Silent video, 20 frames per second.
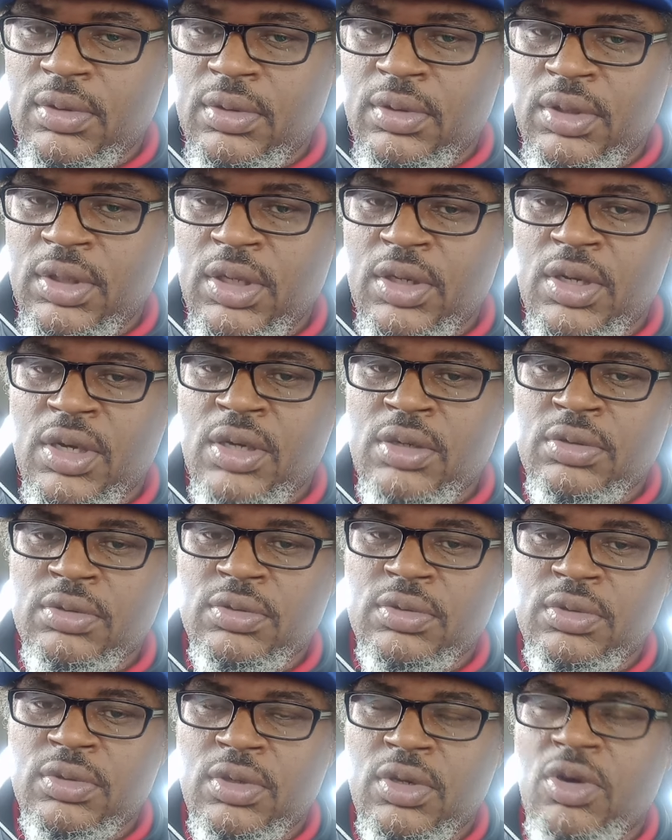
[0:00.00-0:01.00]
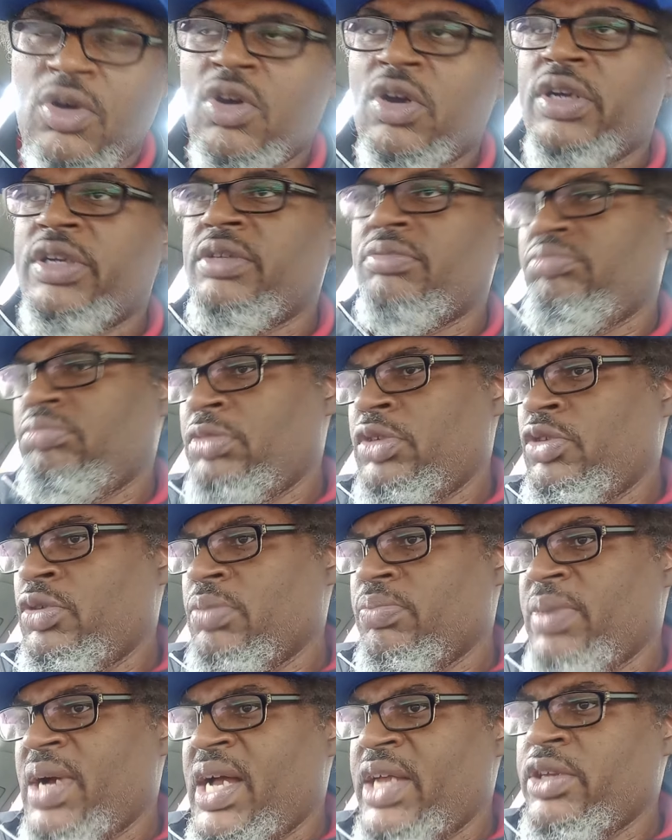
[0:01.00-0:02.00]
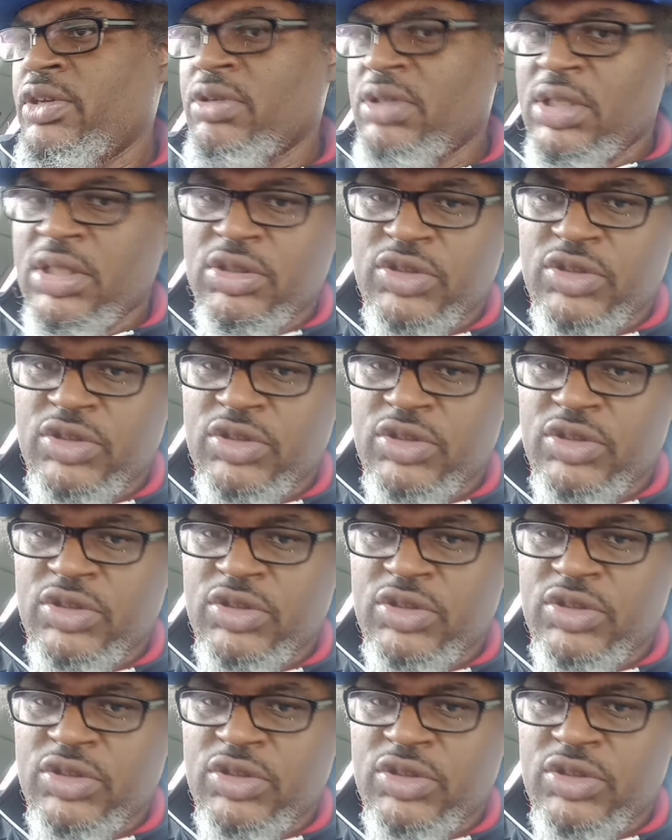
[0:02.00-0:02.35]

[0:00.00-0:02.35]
You know, or you can buy you a little